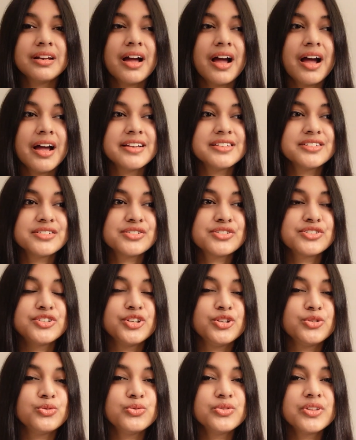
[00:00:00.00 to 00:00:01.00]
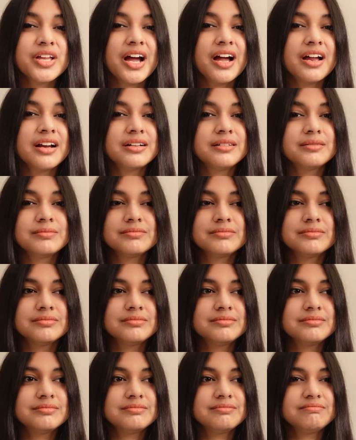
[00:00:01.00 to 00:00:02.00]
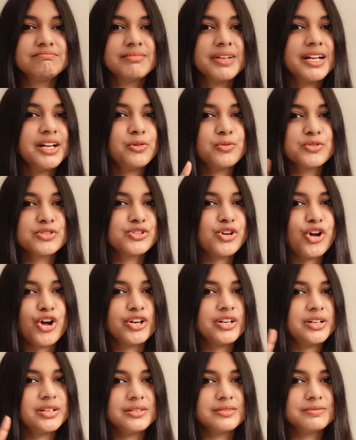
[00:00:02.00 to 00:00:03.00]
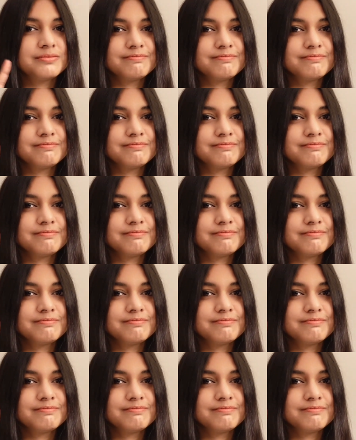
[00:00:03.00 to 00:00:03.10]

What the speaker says: I just knew that it was not it.